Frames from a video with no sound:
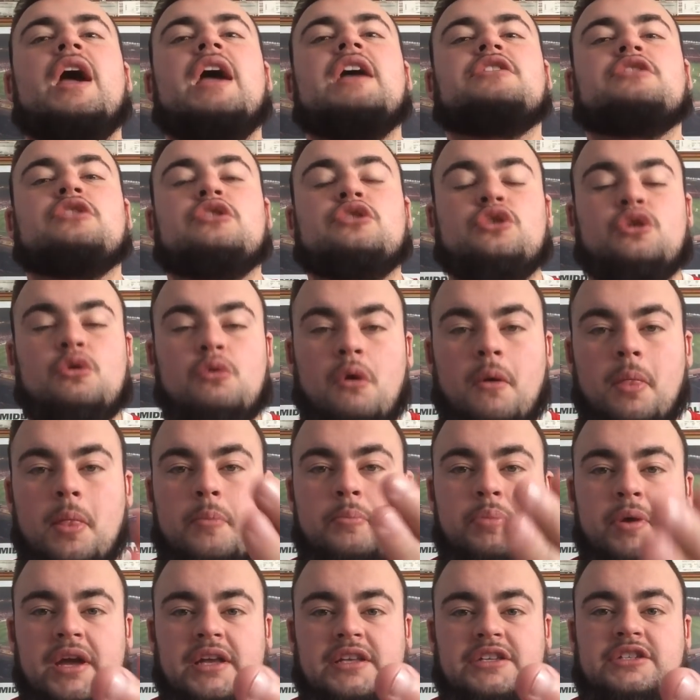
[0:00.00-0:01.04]
It's you on
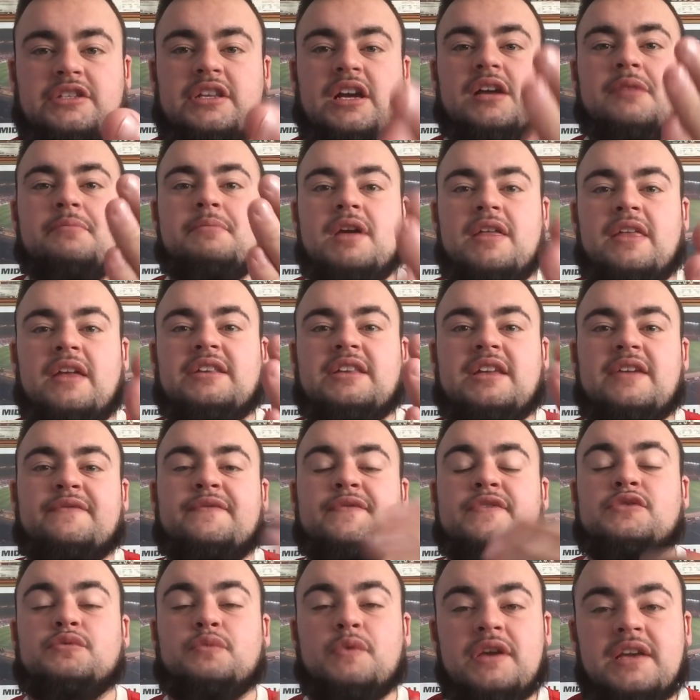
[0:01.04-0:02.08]
the pitch that can make the
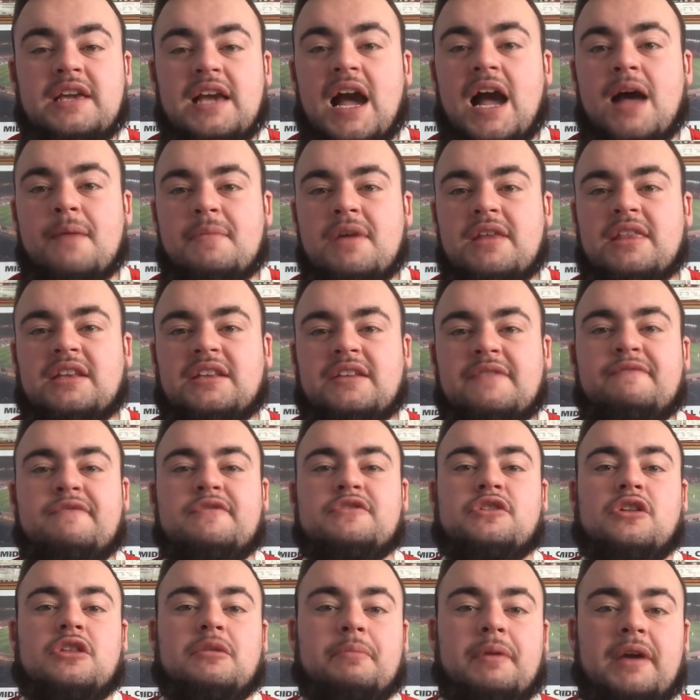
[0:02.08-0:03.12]
difference. We can't make the
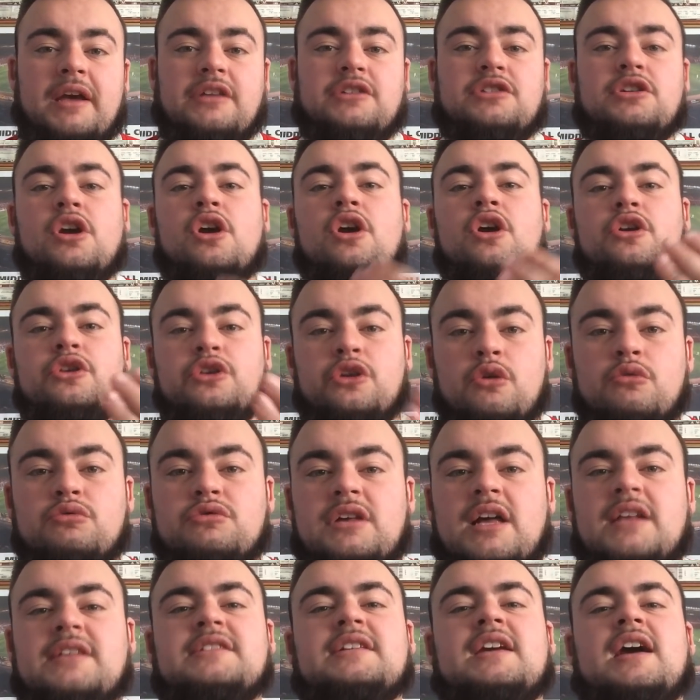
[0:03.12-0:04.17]
difference on the pitch. You
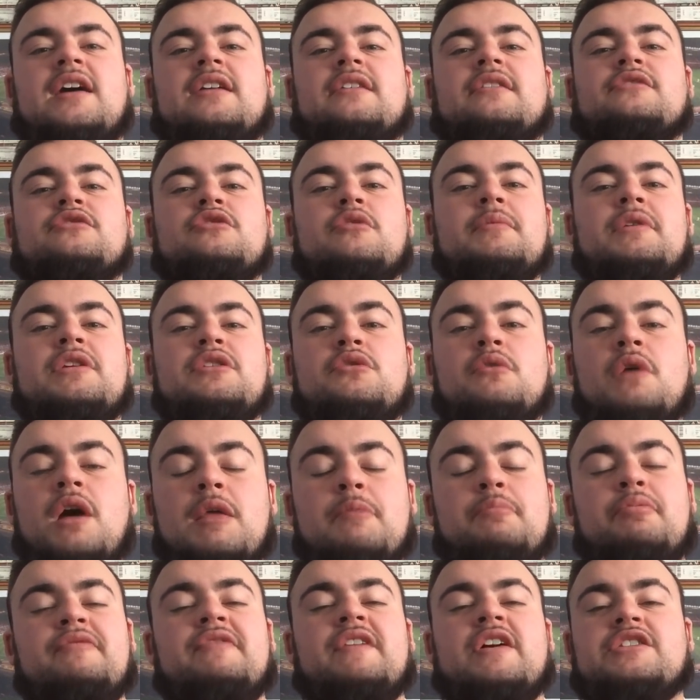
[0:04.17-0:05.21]
lads can. Do you know what I mean? You are
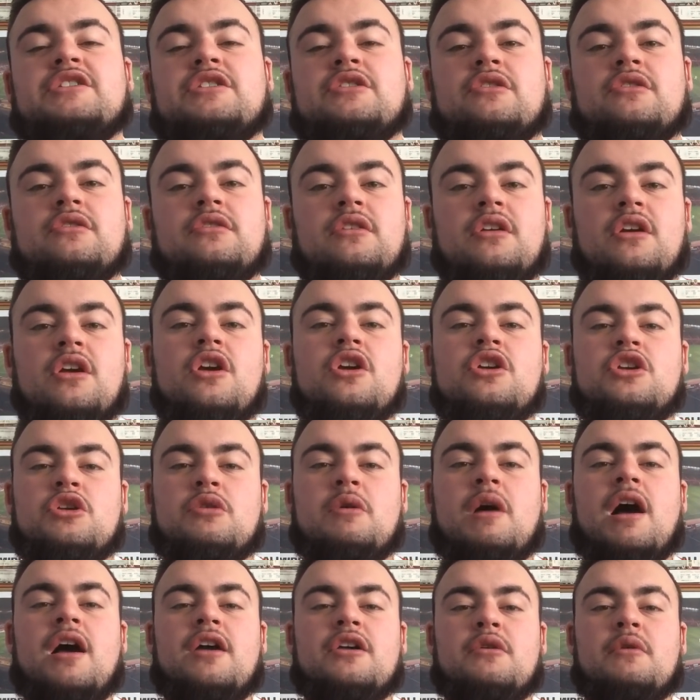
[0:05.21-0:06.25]
the professional.
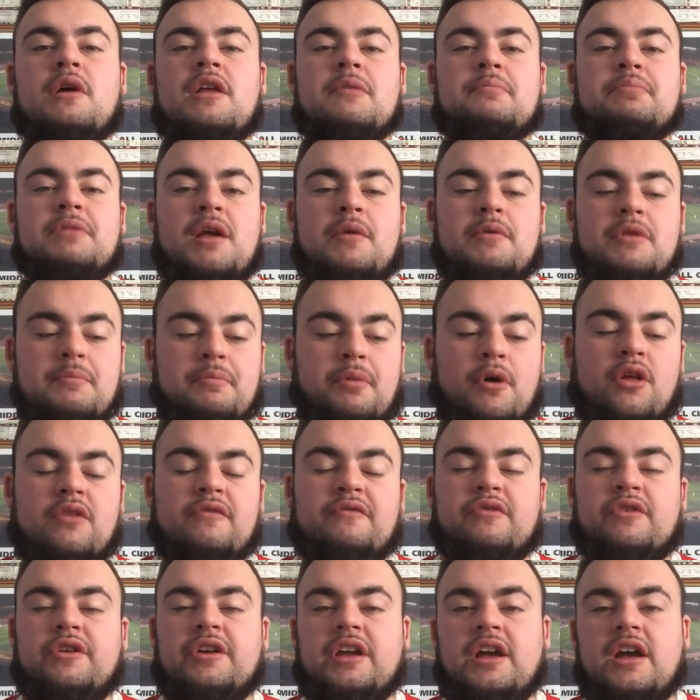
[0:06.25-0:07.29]
You are the player with the ball
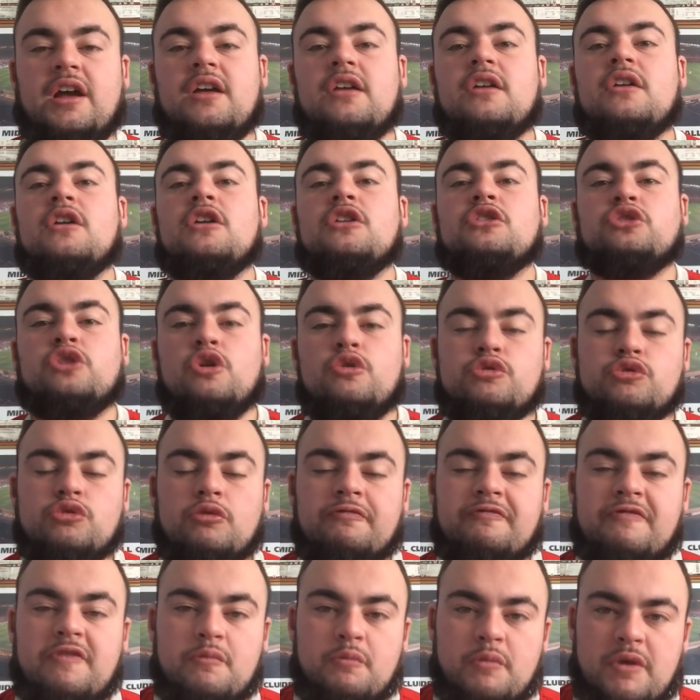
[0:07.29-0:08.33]
in front of you. Do
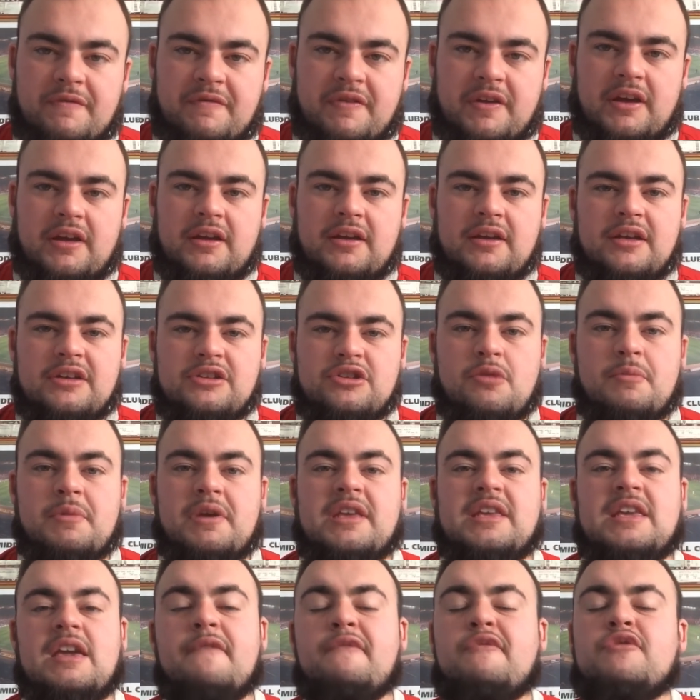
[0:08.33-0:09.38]
something with it. Do you know what I
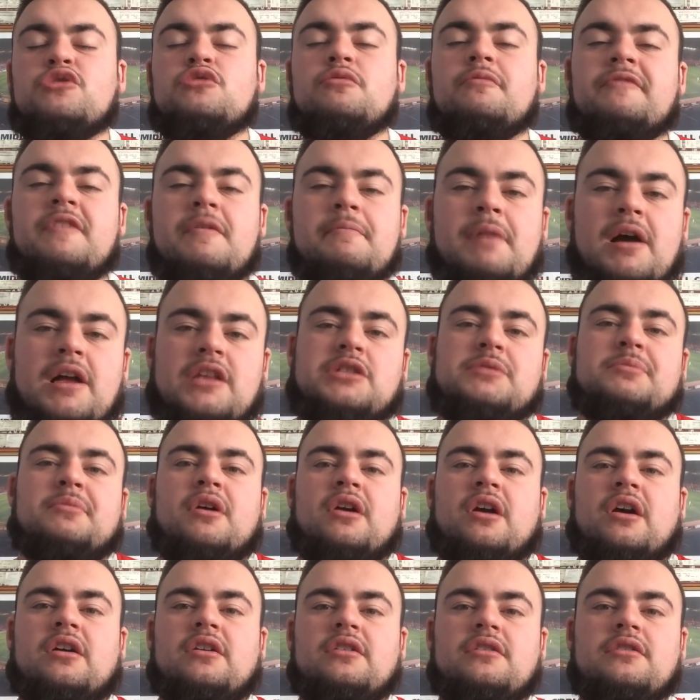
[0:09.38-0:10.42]
mean? Give us something back
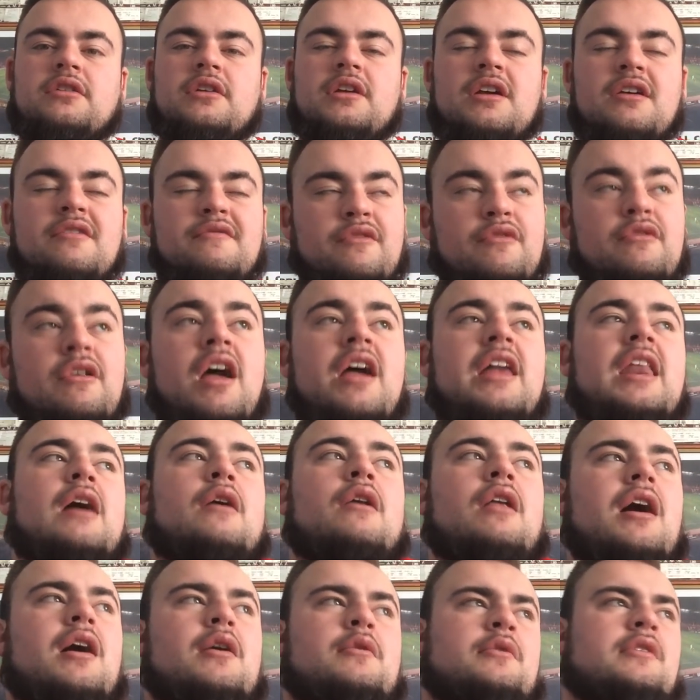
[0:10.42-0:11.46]
tomorrow. For crying
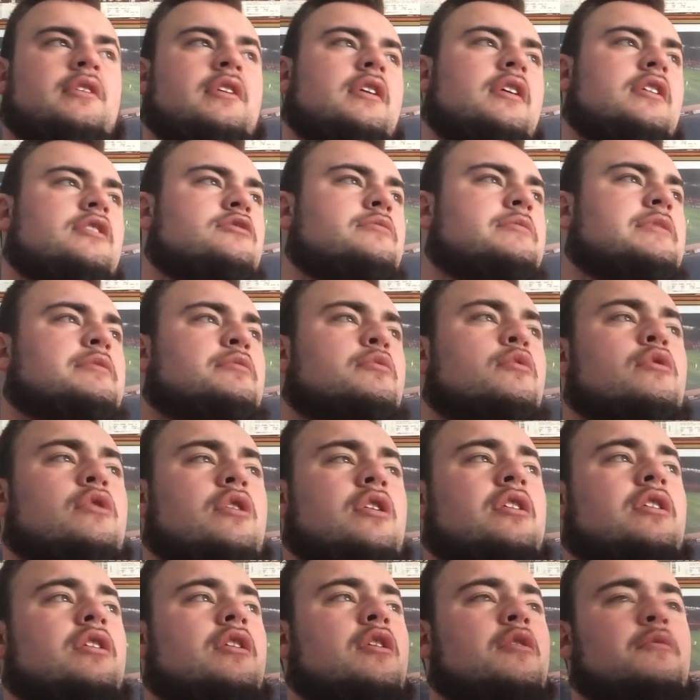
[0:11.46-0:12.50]
out loud. Do you know what I
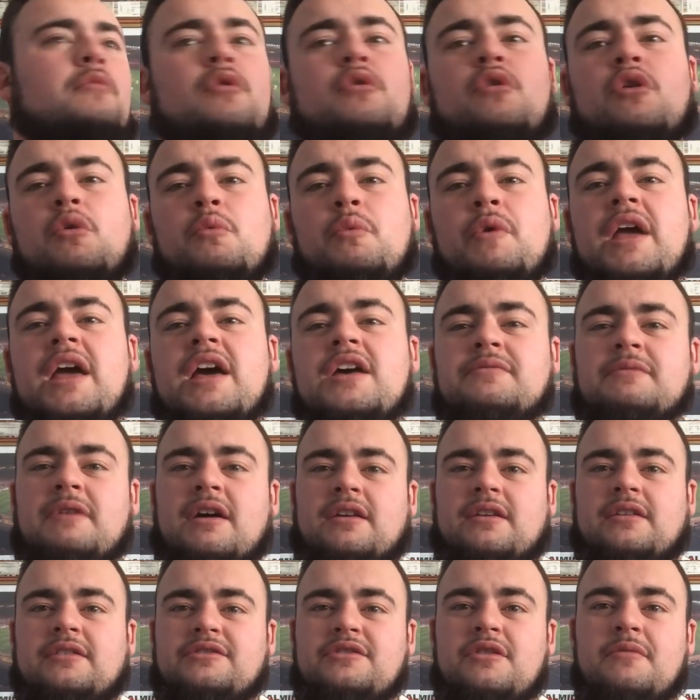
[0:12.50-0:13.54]
mean? We're going to Wales,
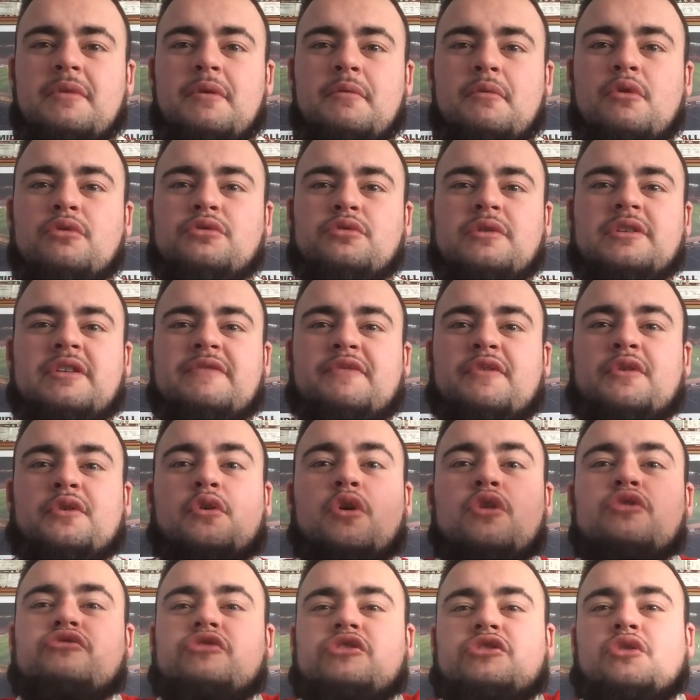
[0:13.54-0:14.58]
man. Do you know what I mean? We're going to a different
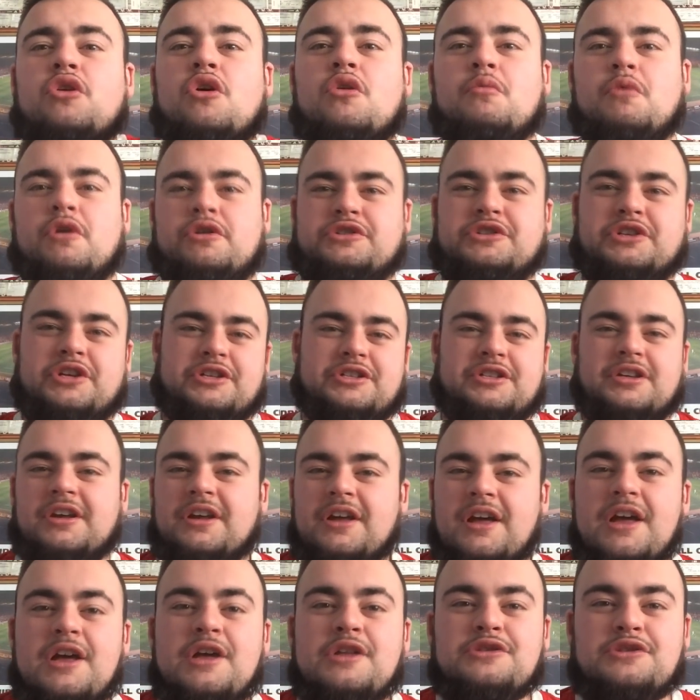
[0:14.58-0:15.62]
country to go and watch us.
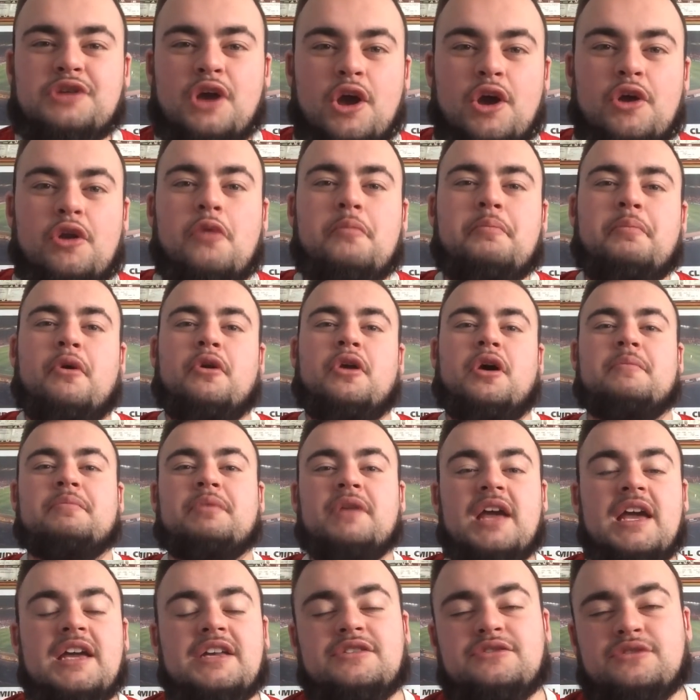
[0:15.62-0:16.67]
Turn up, brother.
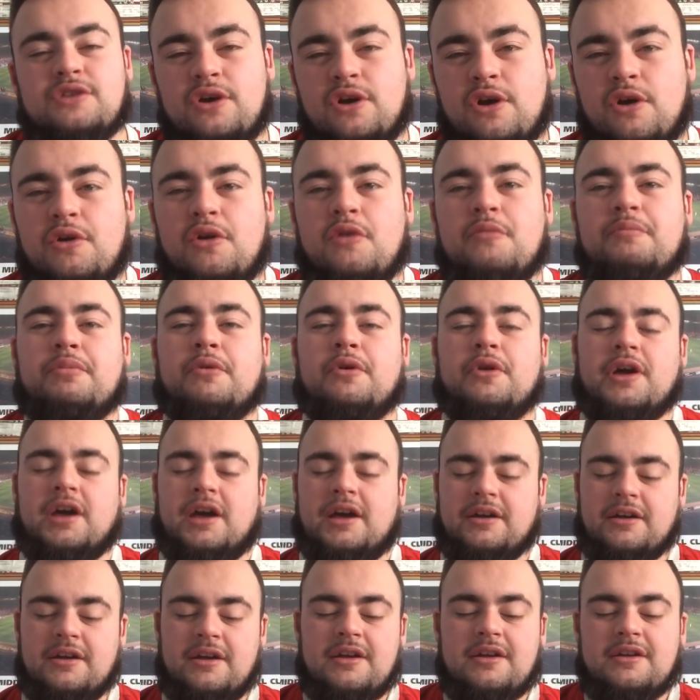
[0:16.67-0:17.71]
Please, turn up,
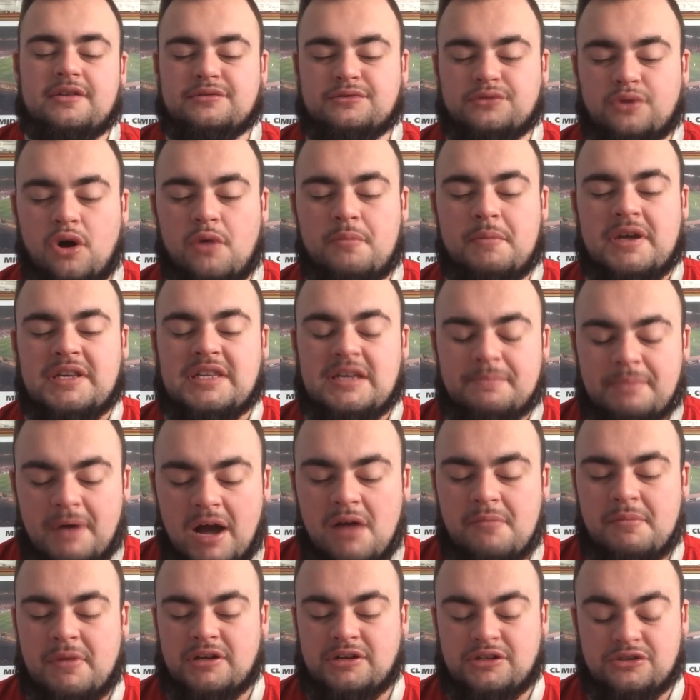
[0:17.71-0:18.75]
brother. Don't mess
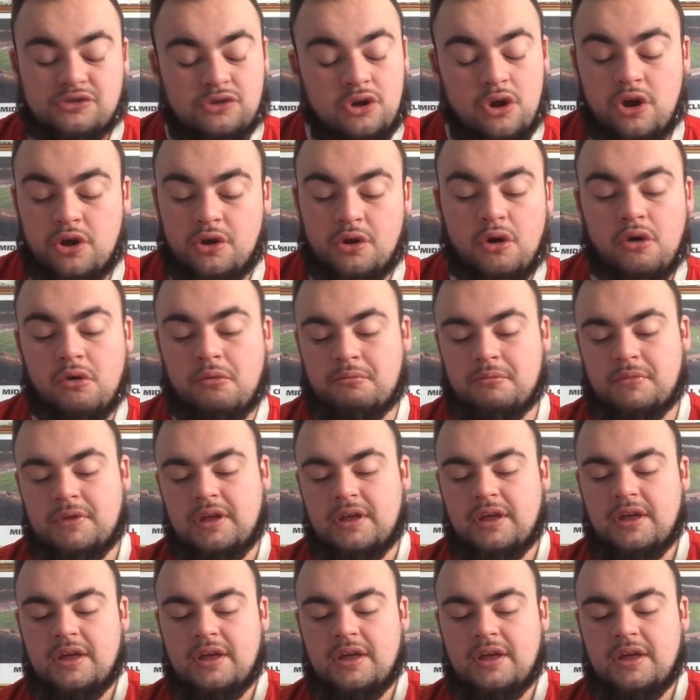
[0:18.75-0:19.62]
about, man. Just turn up.